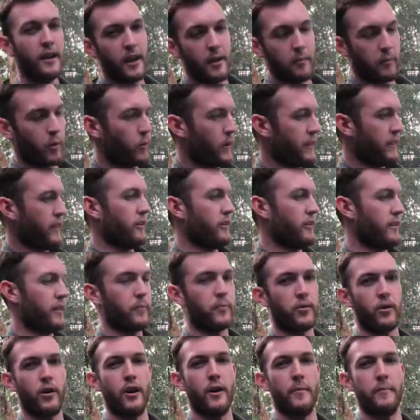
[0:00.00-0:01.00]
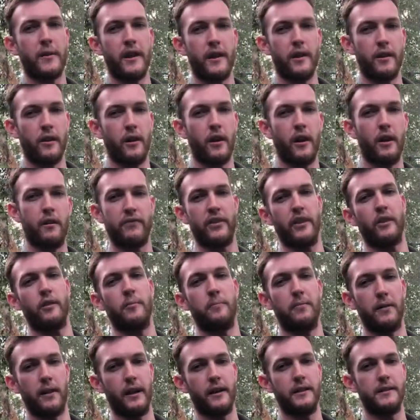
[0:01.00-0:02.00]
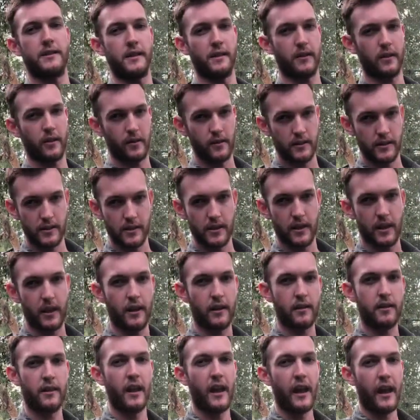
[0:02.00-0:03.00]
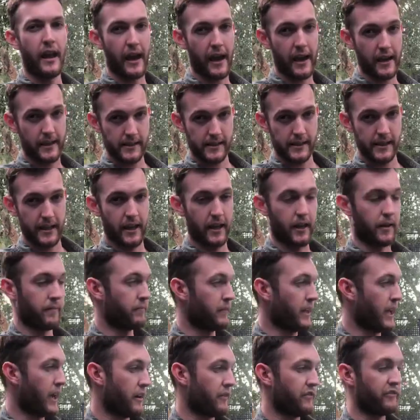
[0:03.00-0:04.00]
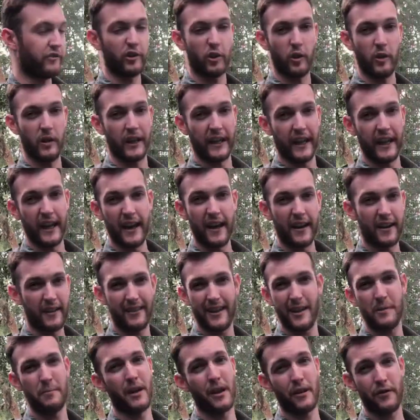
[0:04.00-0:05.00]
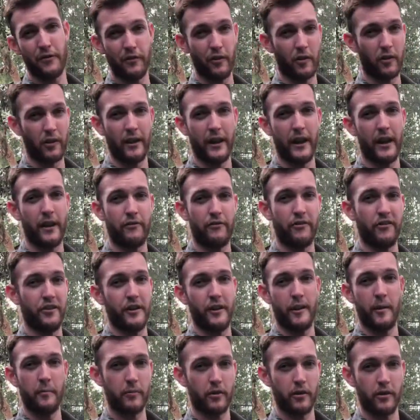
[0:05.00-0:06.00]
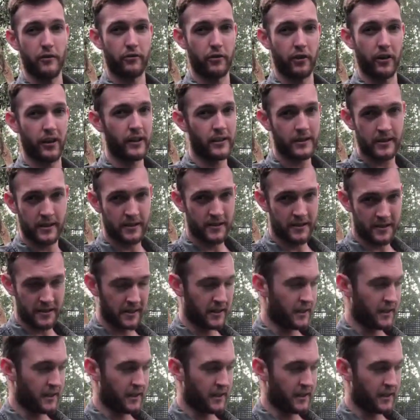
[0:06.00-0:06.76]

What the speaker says: But when they're in the prime of their life, they're replacing those teeth as they're falling out, and they may fall out for a number of reasons.